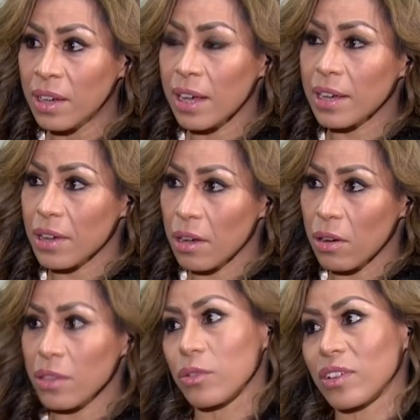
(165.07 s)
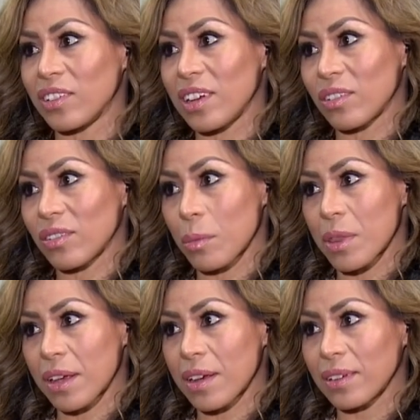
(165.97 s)
And on the receipts of some
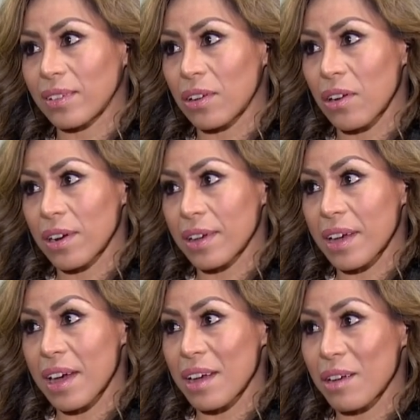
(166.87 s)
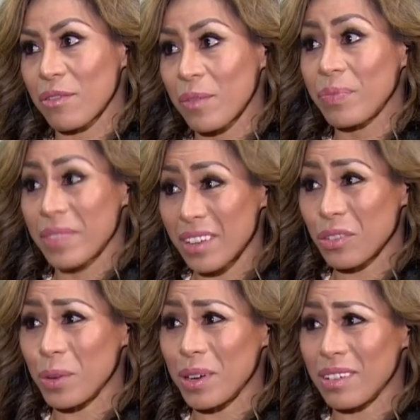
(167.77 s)
of the kicks that Ireland gave,
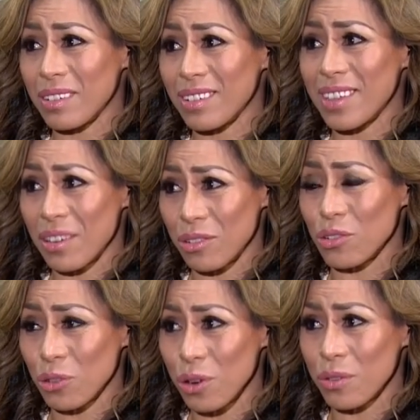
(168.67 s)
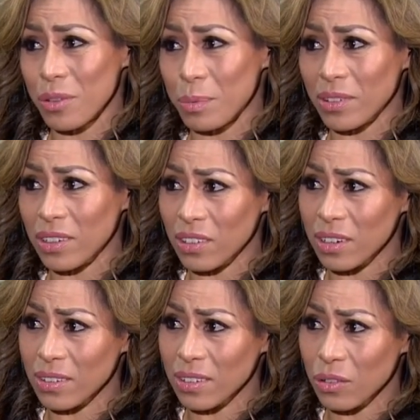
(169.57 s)
that's when they drove the
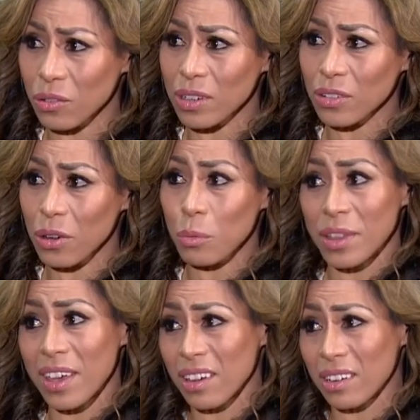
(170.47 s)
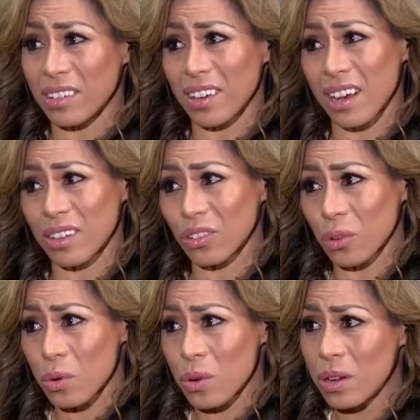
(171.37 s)
possession into the green zone where they could attack and
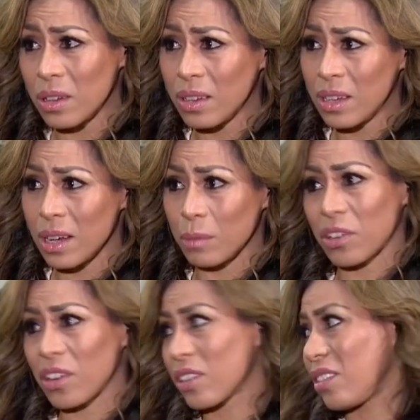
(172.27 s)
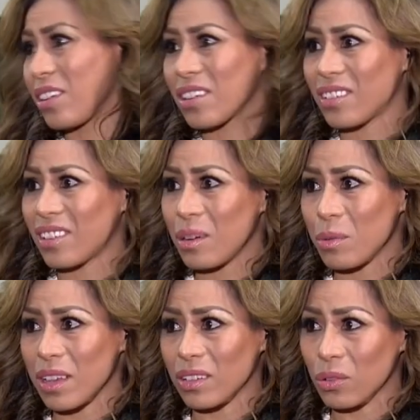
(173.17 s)
score. So you could see
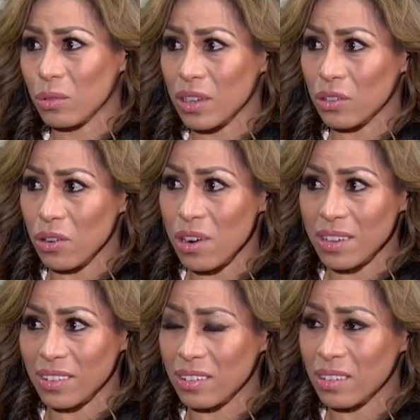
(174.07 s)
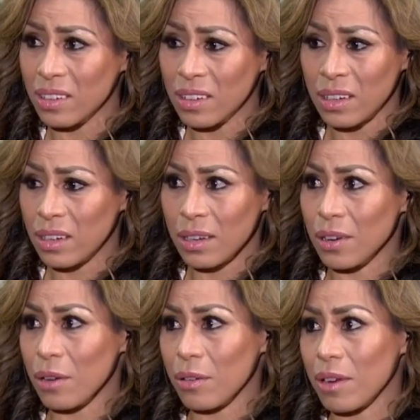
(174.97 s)
where they scored their tries. And,
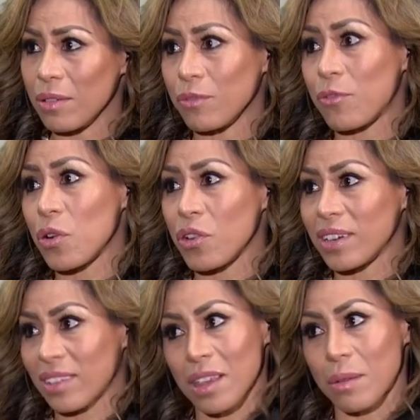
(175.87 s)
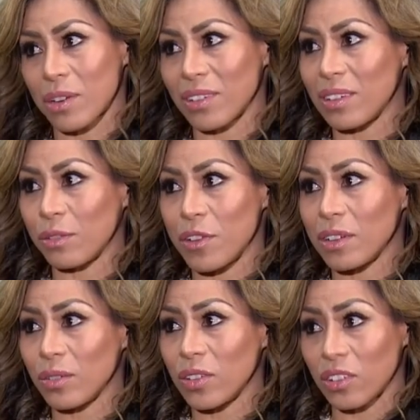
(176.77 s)
you know, and full credit to them, because their
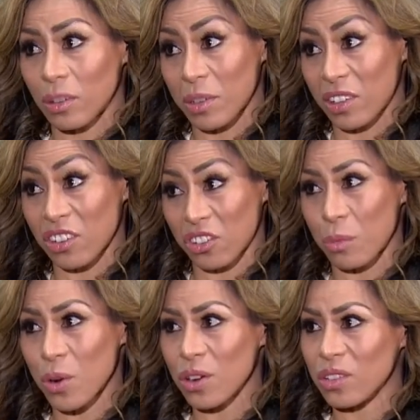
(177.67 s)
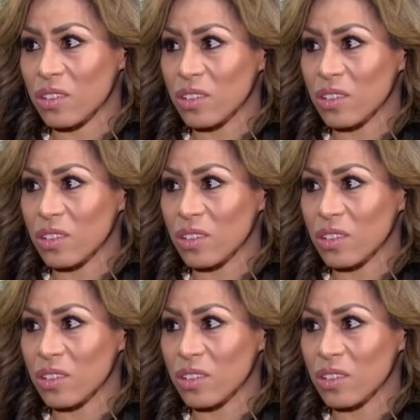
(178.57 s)
defensive system has actually worked,